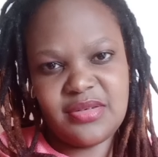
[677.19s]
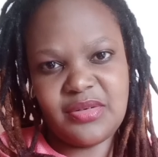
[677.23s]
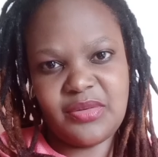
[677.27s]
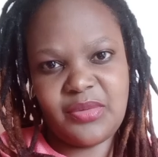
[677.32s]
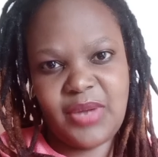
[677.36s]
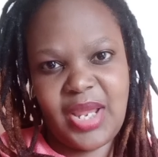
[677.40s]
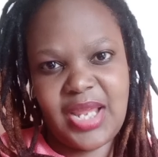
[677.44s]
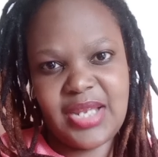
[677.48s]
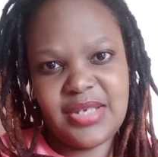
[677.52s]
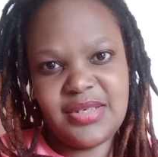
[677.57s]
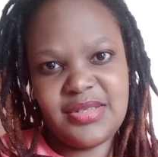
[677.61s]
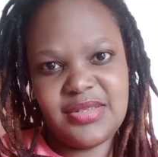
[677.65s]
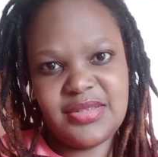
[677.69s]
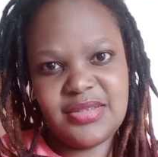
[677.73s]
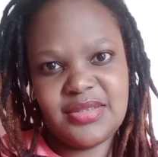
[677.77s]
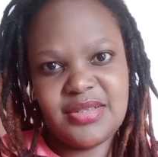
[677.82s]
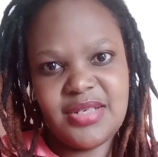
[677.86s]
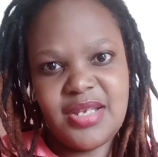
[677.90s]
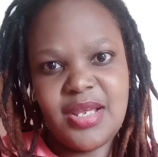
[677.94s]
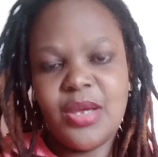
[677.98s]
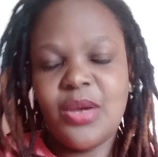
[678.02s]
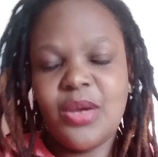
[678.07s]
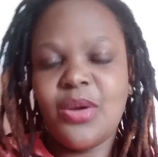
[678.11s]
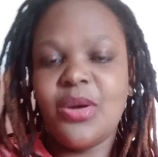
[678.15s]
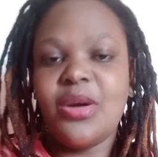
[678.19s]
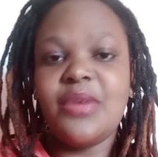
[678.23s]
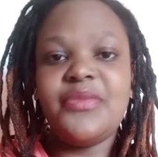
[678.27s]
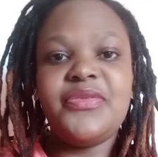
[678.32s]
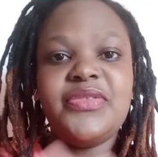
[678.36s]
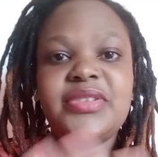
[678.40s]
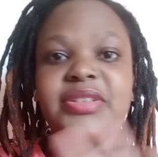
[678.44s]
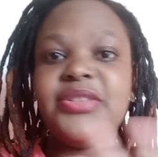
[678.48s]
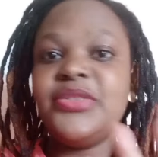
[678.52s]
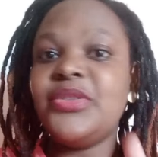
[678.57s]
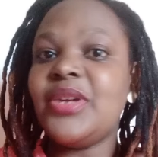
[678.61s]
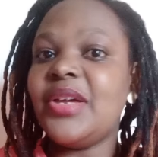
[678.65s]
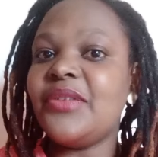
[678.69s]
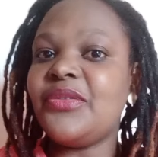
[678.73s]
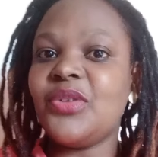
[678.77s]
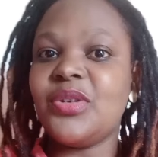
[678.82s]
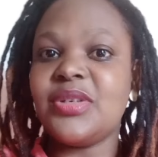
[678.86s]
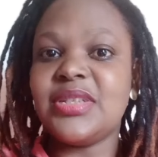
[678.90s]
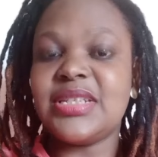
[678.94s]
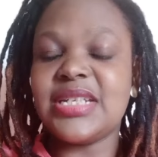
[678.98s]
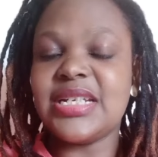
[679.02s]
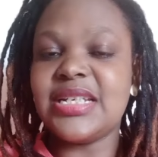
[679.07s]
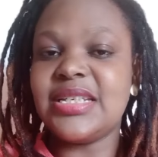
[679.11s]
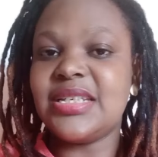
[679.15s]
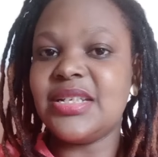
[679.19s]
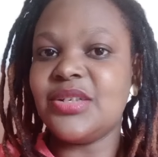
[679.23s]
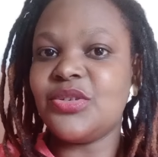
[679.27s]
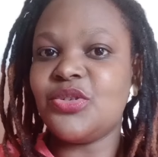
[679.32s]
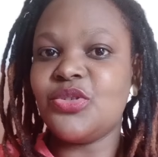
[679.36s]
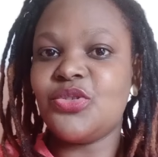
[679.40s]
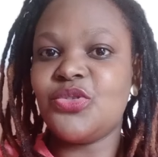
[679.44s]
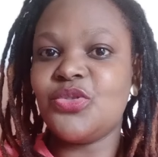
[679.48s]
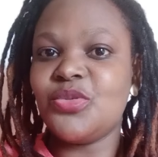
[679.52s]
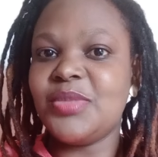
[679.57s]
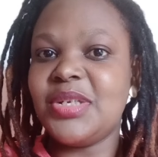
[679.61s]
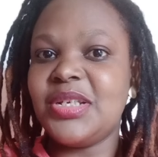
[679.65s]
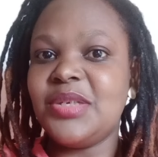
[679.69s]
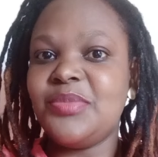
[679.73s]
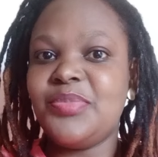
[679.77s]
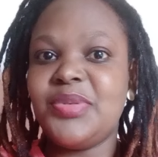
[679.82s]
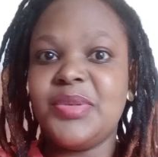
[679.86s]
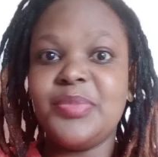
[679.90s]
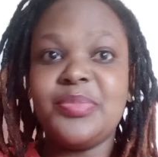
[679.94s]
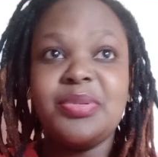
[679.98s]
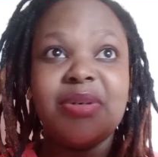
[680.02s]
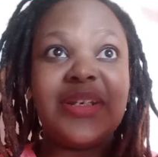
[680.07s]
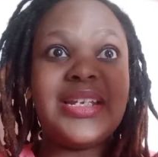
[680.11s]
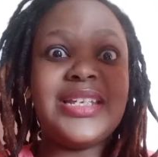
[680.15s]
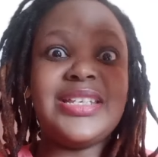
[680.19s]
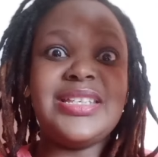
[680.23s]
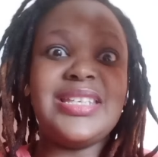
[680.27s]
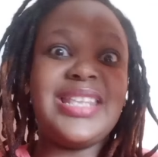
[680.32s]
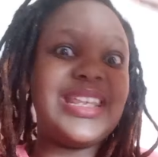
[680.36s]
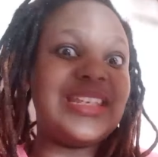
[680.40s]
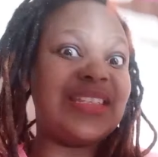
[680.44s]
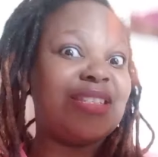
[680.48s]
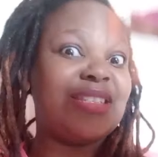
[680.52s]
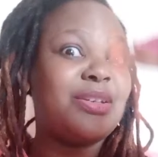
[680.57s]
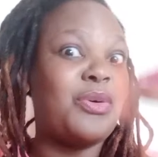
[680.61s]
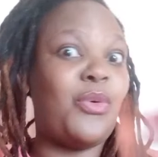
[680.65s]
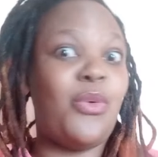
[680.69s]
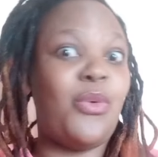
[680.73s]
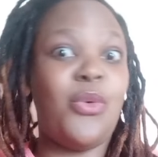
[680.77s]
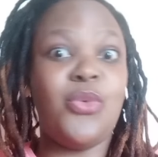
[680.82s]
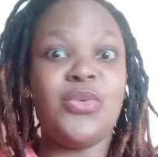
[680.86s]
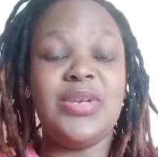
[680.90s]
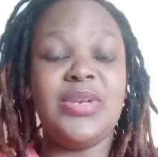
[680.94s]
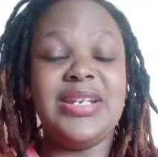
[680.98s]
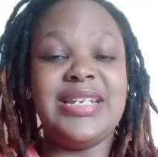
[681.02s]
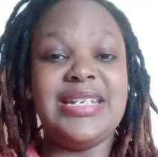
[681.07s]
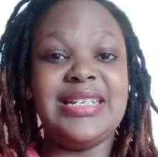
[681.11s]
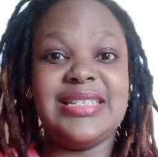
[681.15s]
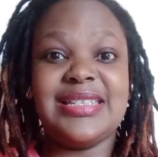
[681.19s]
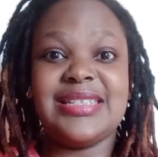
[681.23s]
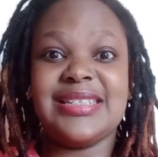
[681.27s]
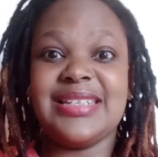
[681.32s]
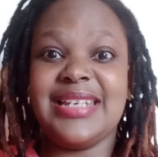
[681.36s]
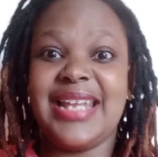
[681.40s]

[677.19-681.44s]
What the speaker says: right? Hopefully, you have not dated too many people, and there's a whole list.